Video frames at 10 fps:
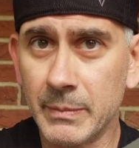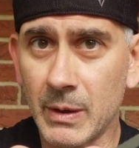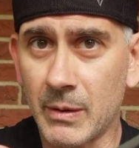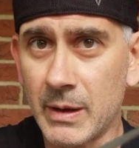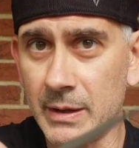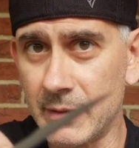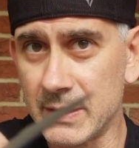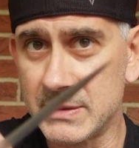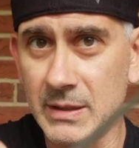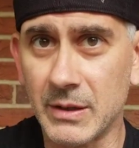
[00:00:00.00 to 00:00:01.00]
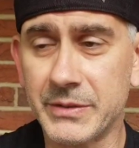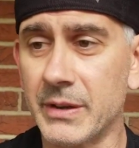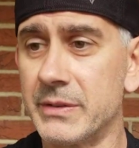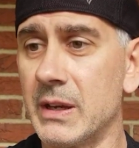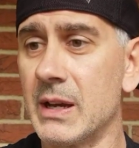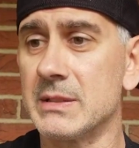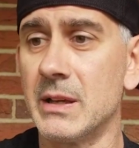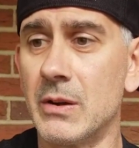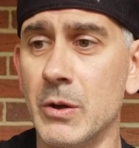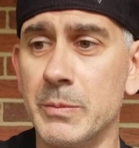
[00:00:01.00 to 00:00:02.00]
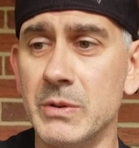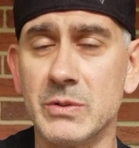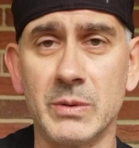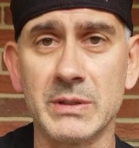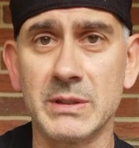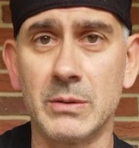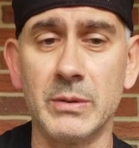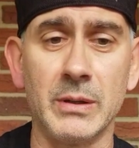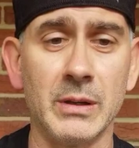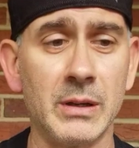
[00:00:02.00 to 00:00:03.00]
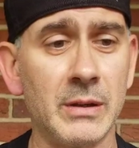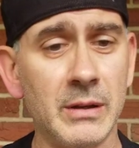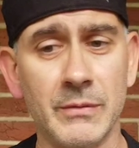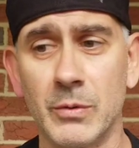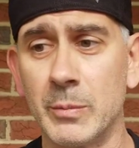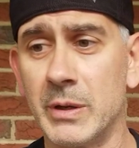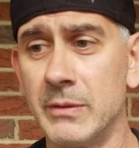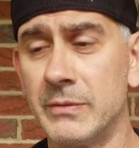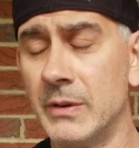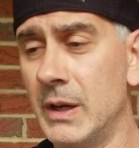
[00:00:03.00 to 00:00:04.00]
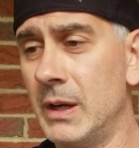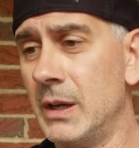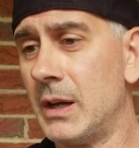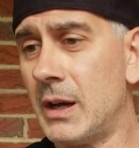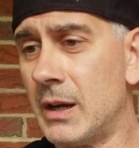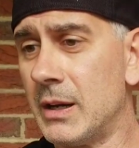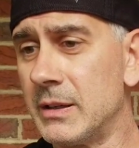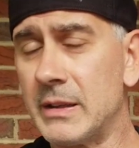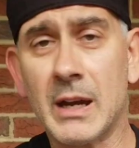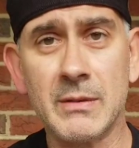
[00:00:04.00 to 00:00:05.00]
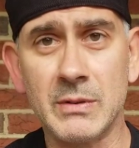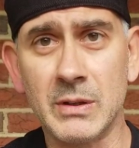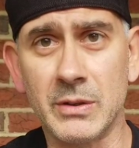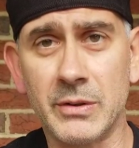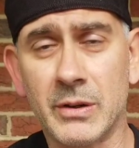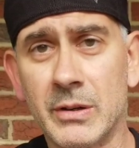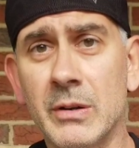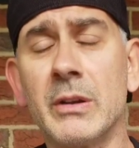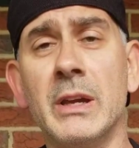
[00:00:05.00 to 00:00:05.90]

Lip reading: All right, that's it. I'll talk to you guys later. Hope you enjoyed this little informative dive into the Darter.